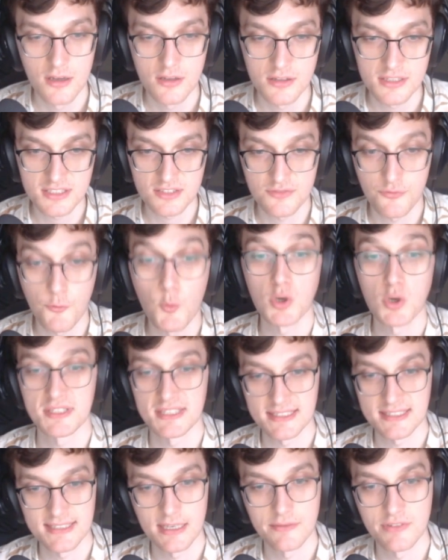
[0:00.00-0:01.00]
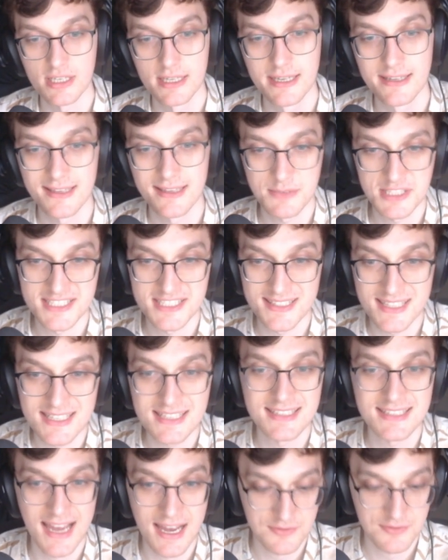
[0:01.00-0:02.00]
This is 4, 6, 7. That means
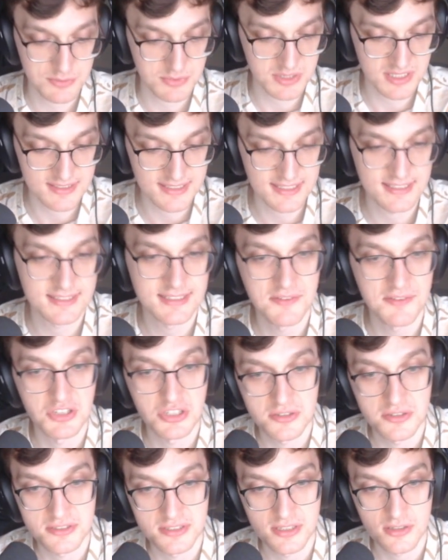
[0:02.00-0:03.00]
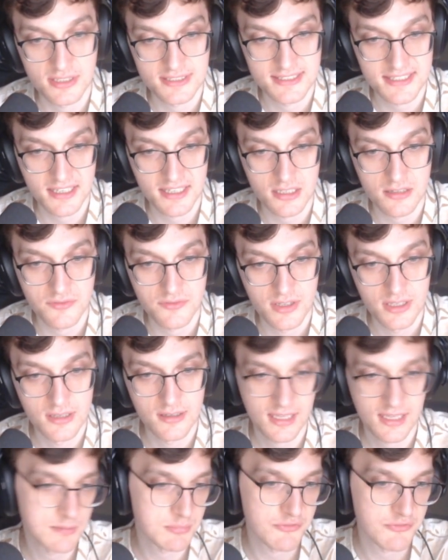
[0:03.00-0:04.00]
these have to be the 6, 7, because they're consecutive.
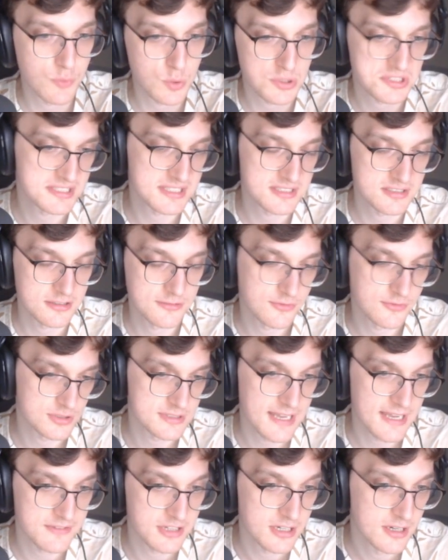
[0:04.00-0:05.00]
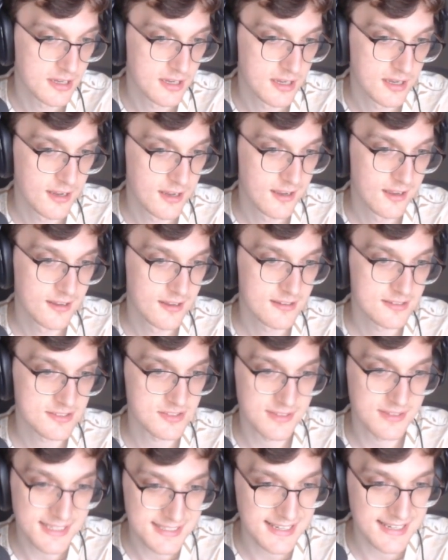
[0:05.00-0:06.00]
Can't be 4, 6, or 4, 7.
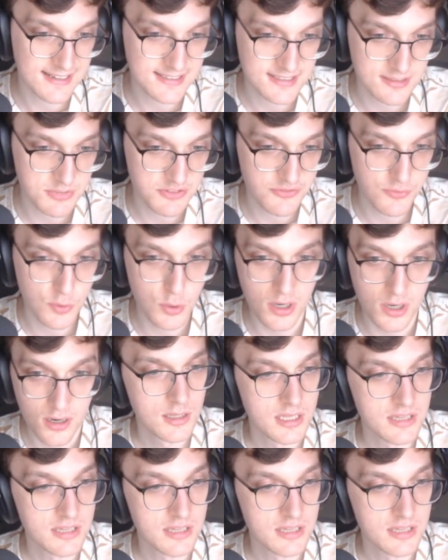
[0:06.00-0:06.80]
So this has to be 4.